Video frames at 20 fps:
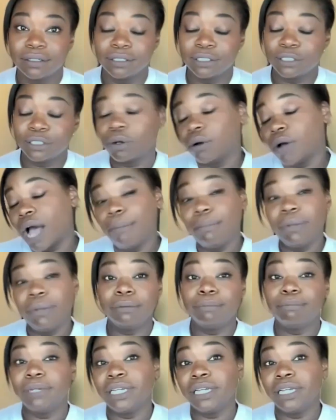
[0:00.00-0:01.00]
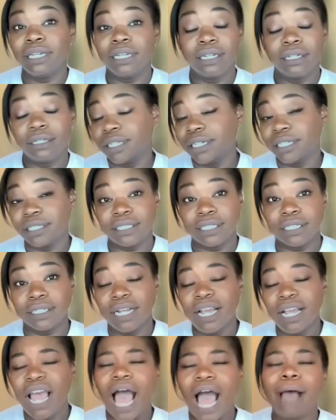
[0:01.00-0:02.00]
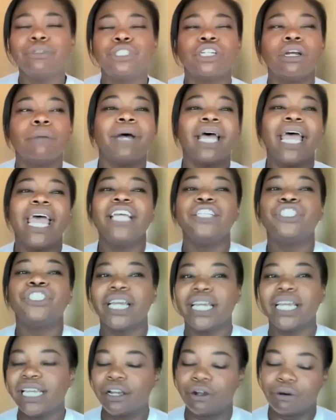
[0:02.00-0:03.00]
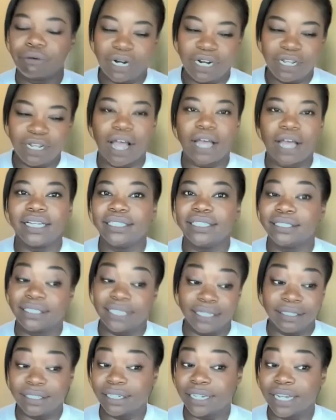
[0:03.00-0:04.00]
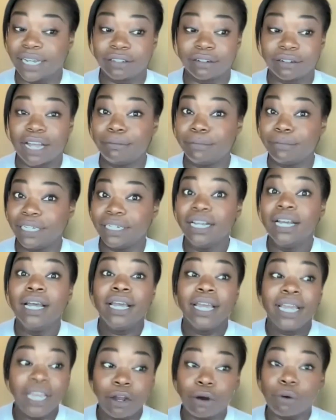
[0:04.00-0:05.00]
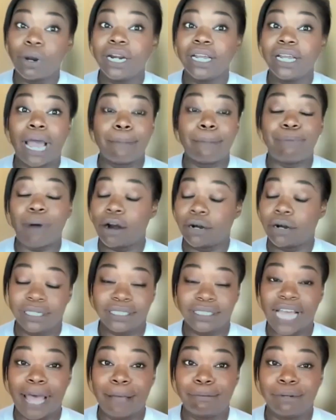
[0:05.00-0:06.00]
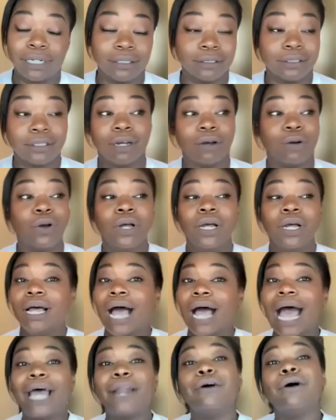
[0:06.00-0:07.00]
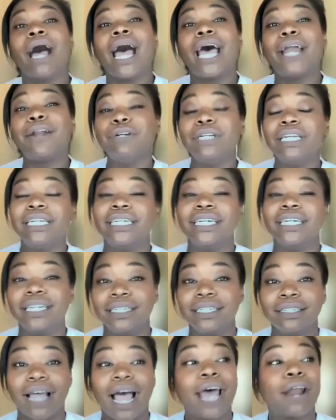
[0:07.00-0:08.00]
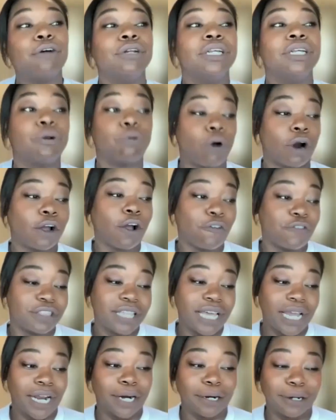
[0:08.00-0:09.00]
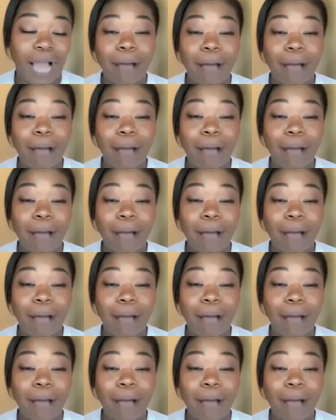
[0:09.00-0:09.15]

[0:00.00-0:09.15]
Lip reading: So I'm gonna be, listen, I'm sure, but AJ, he already got his thing together. I mean, he already got parties happening. So I don't need to work over there.